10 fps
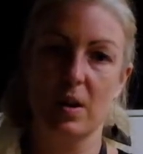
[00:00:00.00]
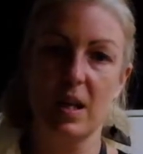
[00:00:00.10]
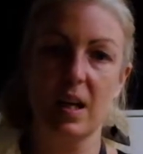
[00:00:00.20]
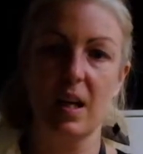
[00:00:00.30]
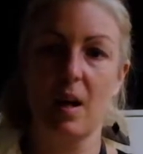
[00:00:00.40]

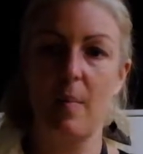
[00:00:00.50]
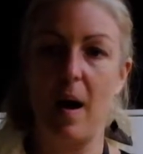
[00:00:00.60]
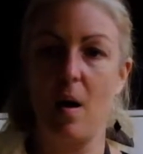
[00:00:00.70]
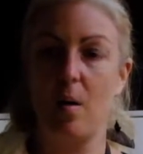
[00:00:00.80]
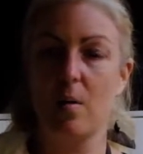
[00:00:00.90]
thinking
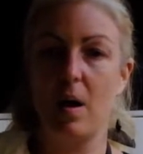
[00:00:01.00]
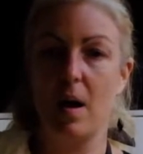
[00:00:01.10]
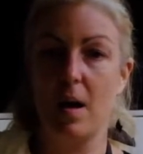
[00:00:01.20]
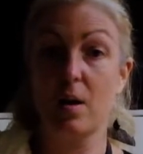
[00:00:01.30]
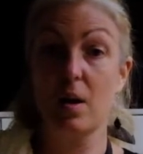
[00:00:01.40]

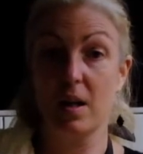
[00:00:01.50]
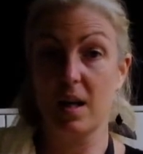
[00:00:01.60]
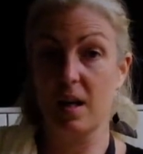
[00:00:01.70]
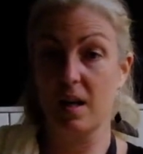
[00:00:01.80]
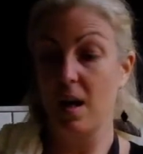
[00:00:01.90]
about
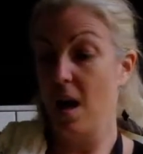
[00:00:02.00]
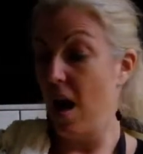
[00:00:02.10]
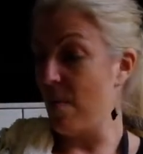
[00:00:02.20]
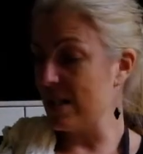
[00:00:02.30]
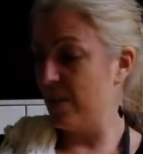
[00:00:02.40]
cooking
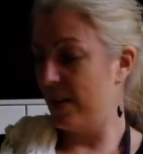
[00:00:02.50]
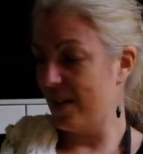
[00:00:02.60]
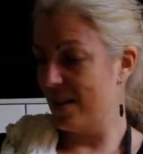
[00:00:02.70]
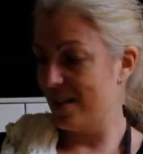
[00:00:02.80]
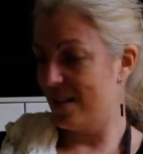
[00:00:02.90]
a recipe
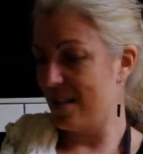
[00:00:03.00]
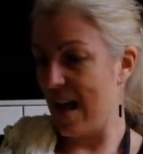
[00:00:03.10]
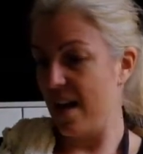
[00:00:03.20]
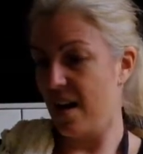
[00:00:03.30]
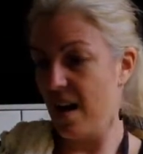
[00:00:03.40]
like this is
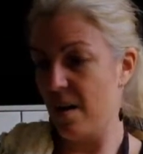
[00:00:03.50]
that